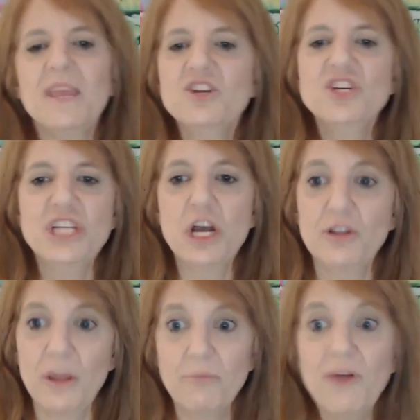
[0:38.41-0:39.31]
She
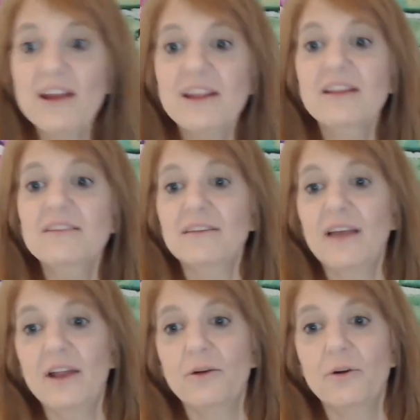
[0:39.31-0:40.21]
yelled, I'm pregnant.
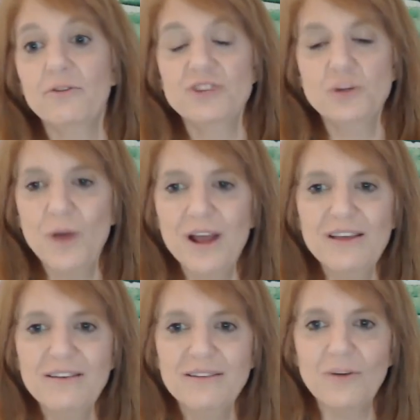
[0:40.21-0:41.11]
I don't know if she
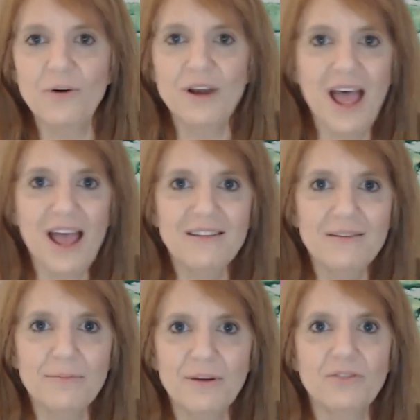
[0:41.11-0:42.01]
was or
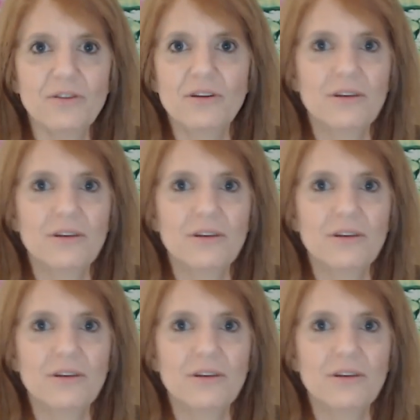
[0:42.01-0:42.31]
not, but